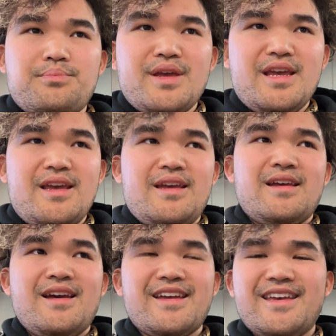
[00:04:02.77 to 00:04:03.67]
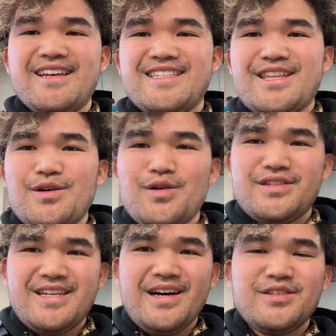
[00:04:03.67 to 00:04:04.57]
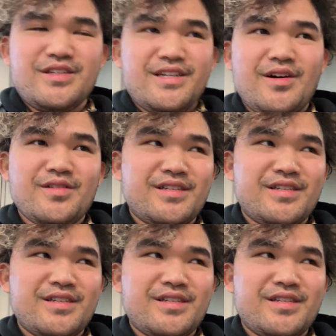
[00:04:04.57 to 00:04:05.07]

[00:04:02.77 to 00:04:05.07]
be a guest at the hotel to go,